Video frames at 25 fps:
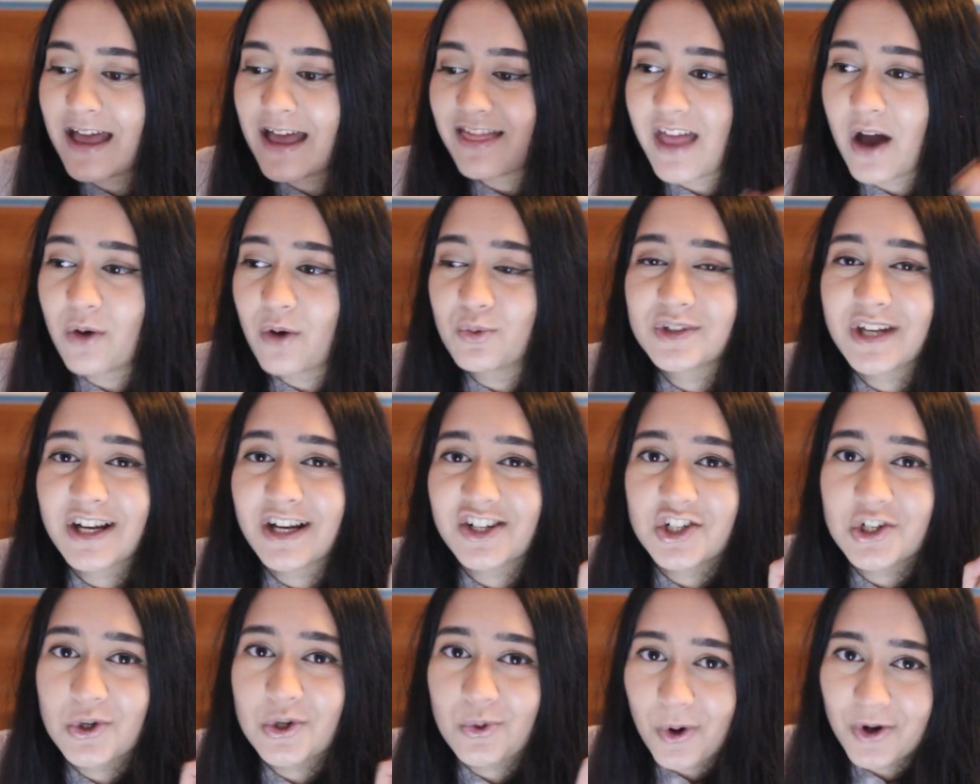And that was
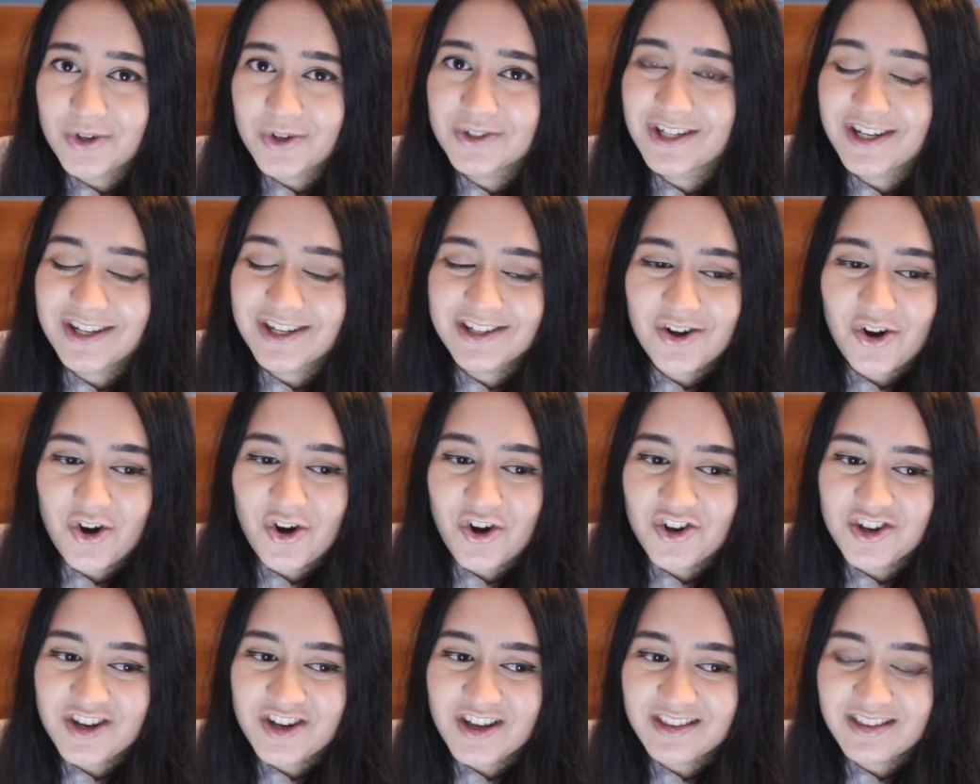actually quoted
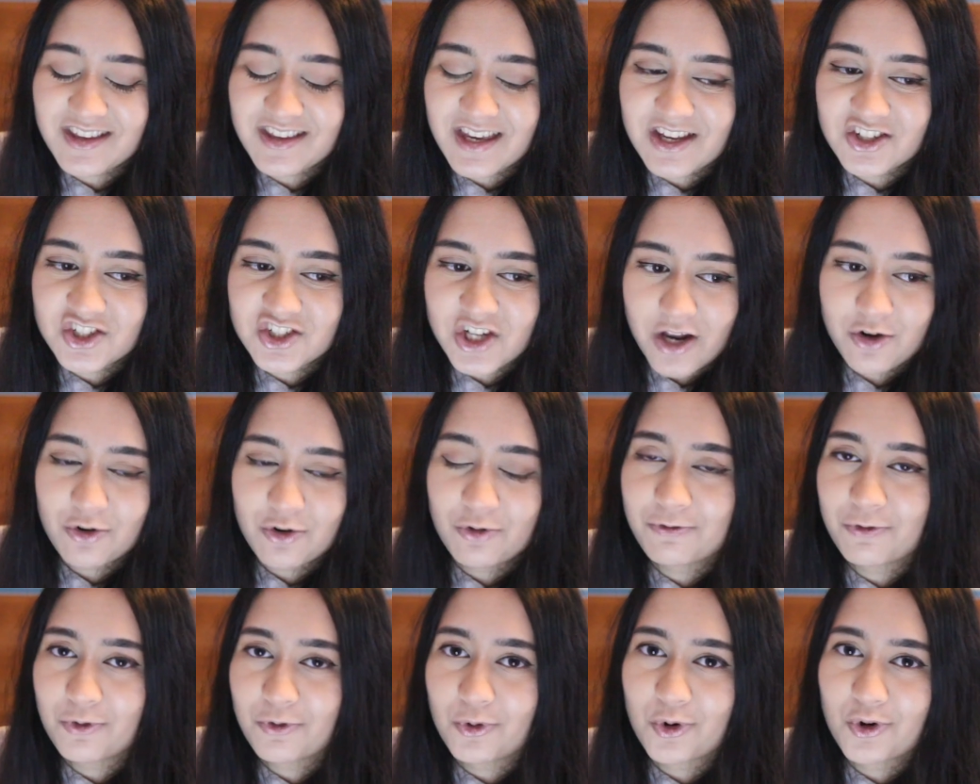on the
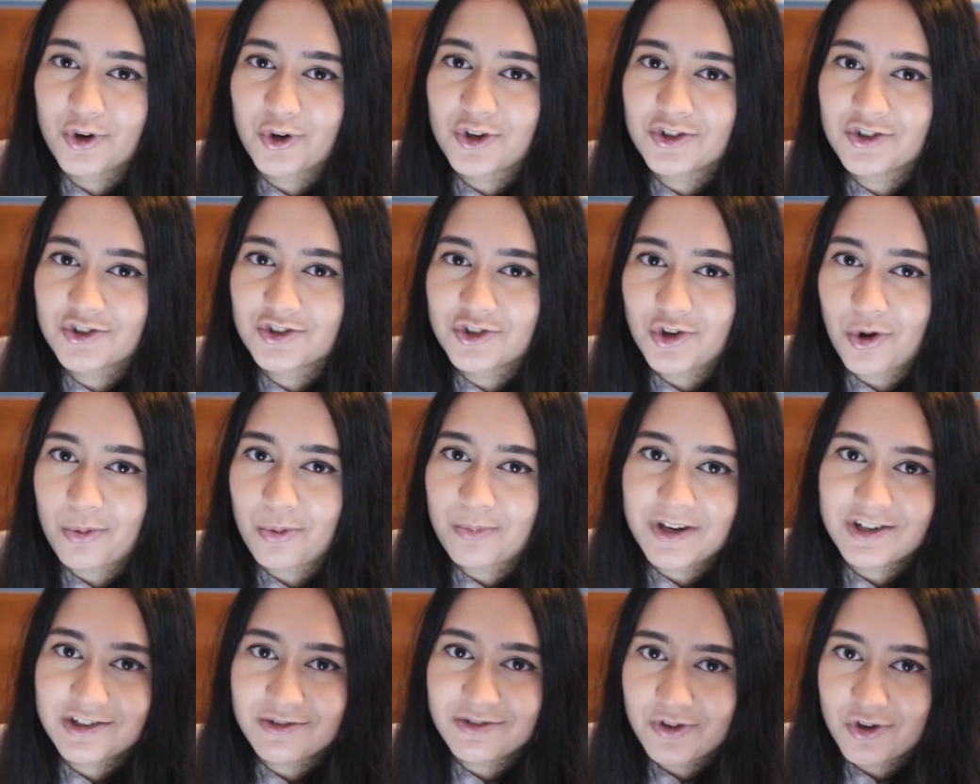Channel 4
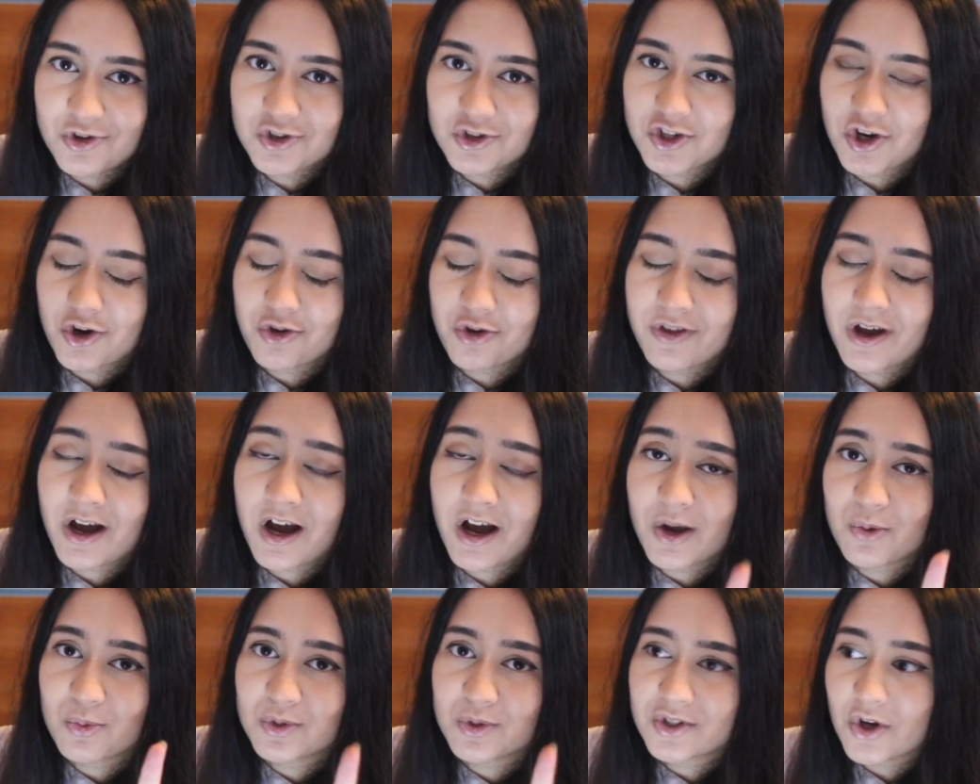job interview show that
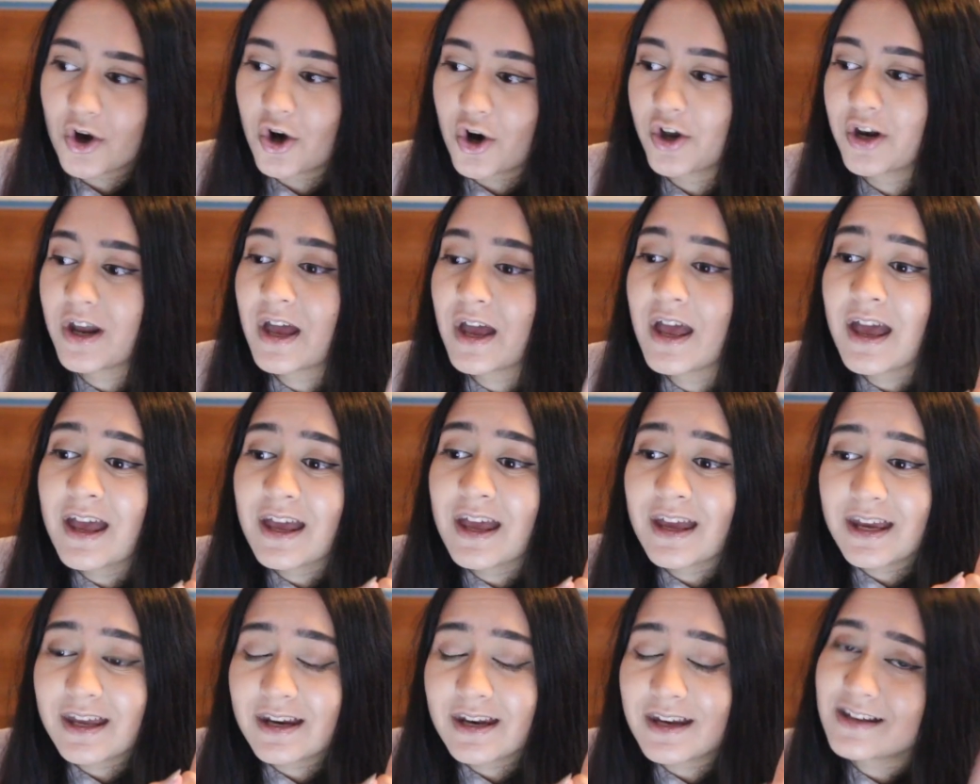I was on.
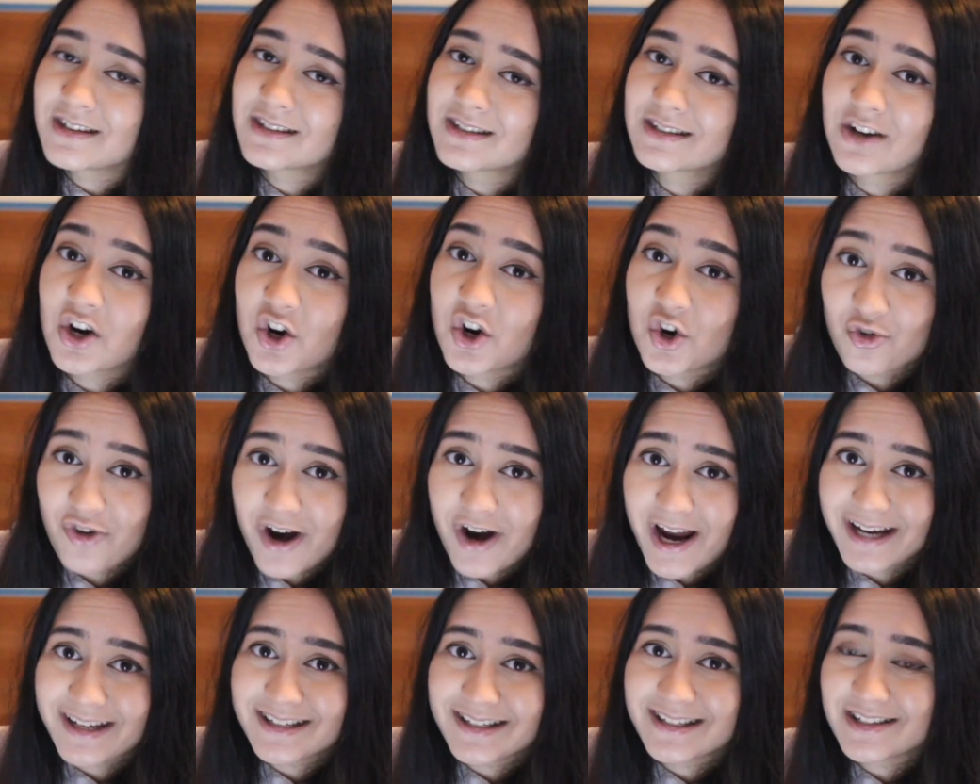It is
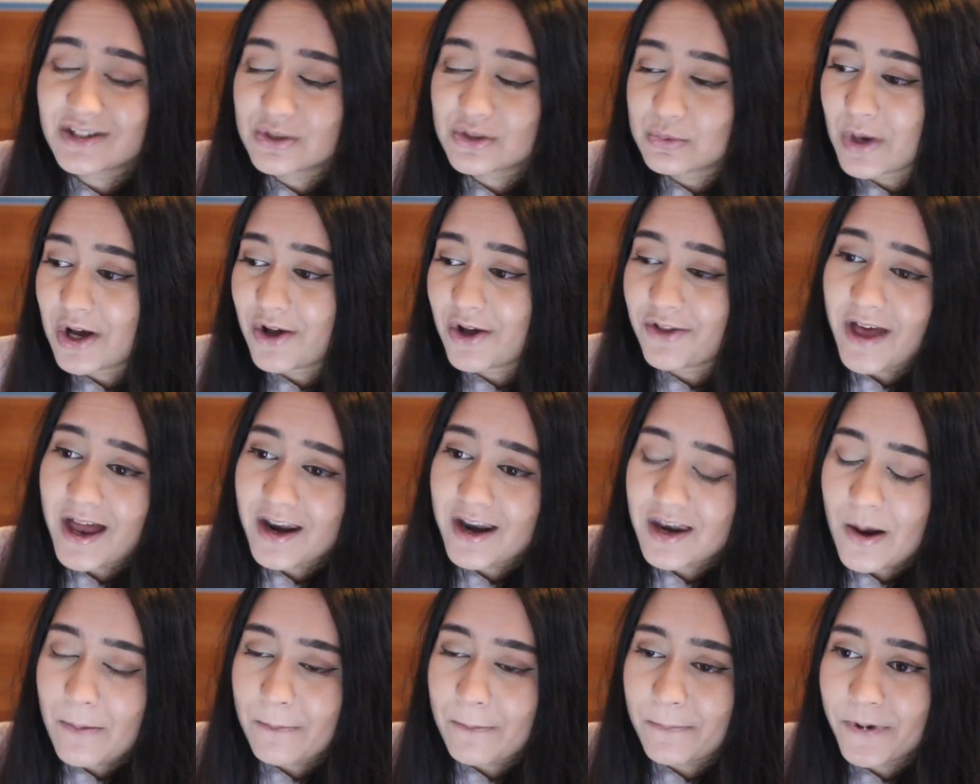correct as well,
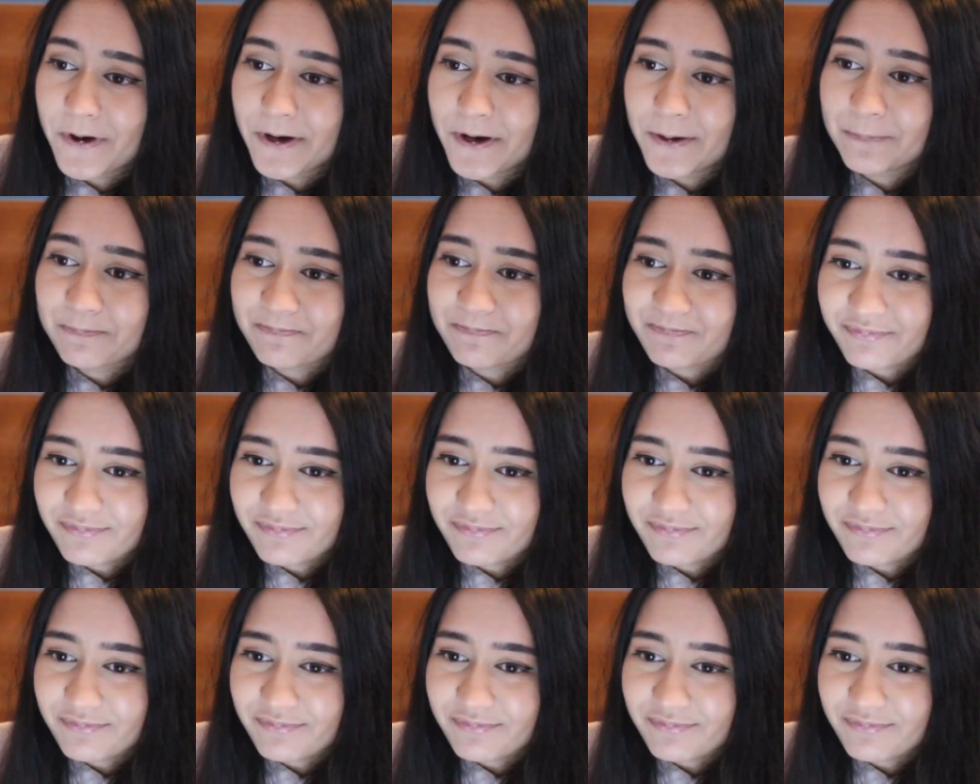that number.